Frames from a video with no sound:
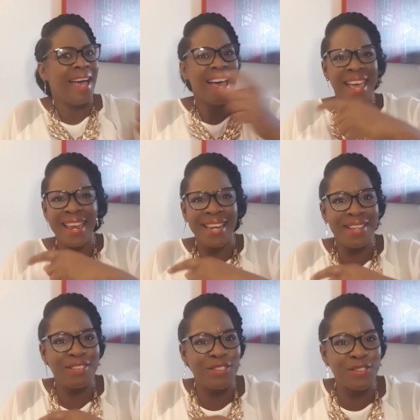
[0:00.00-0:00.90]
hey,
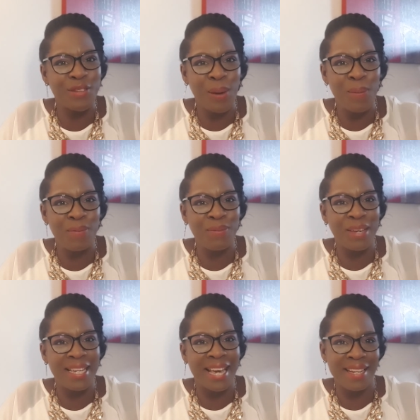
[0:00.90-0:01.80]
let's just go on
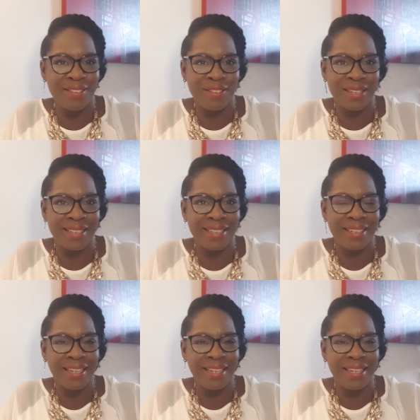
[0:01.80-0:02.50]
vacation